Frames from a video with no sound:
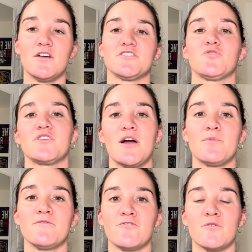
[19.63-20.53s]
So, when I
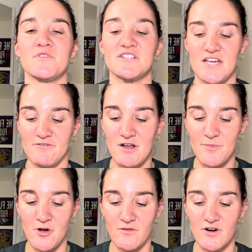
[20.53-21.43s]
performed the 10 rep
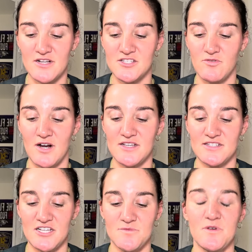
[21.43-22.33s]
overhead squat
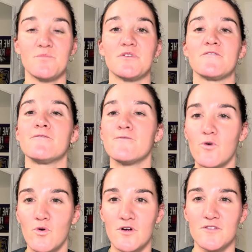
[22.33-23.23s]
assessment
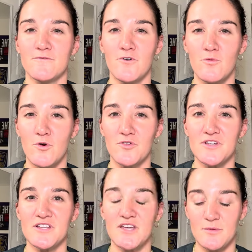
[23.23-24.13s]
before the foam
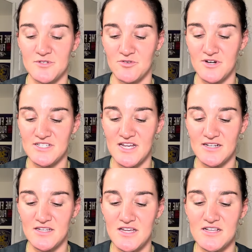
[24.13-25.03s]
rolling inhibitory
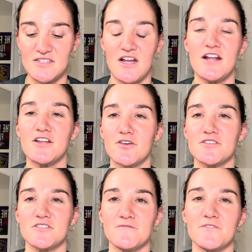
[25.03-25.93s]
techniques, I
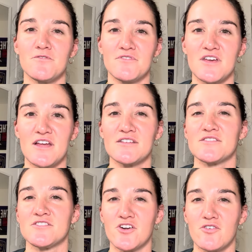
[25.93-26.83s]
noticed a few
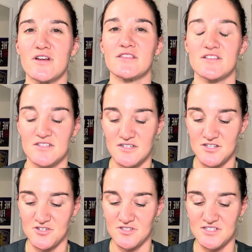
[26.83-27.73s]
things during this
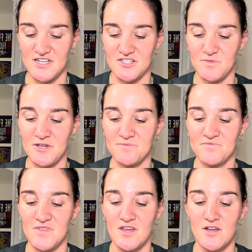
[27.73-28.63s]
initial assessment.
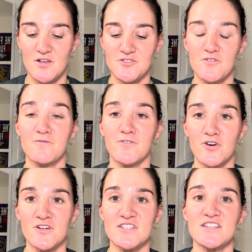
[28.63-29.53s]
So
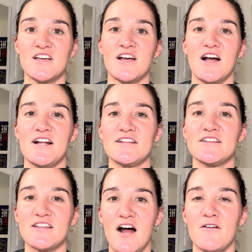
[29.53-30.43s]
first, I did
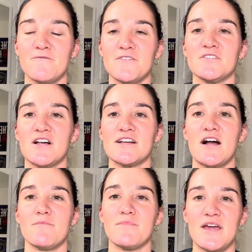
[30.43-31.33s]
not feel like
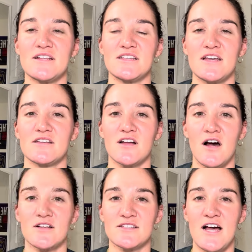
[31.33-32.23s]
I maintained
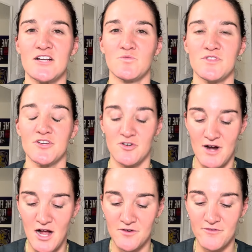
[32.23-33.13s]
contact with the
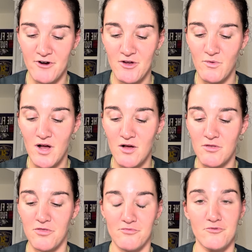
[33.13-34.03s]
ground very
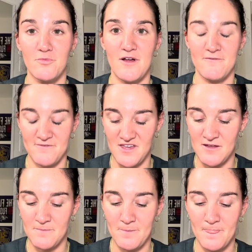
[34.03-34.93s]
well through my feet.
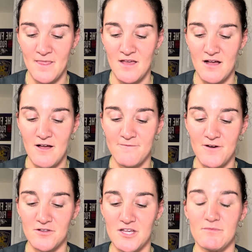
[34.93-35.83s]
I
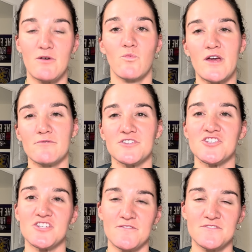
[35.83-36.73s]
felt like my weight was
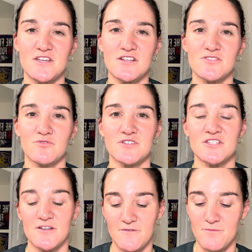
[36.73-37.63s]
shifting towards
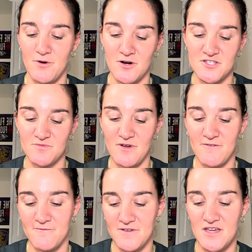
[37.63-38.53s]
different parts of my
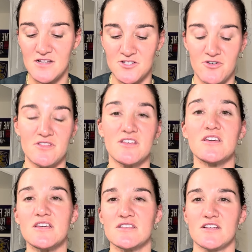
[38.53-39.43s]
feet during
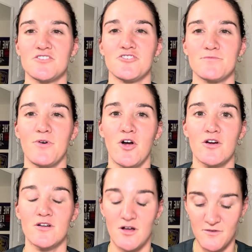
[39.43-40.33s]
the eccentric
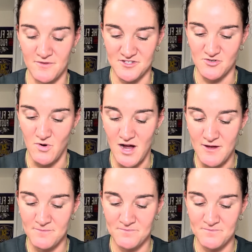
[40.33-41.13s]
part of the squat.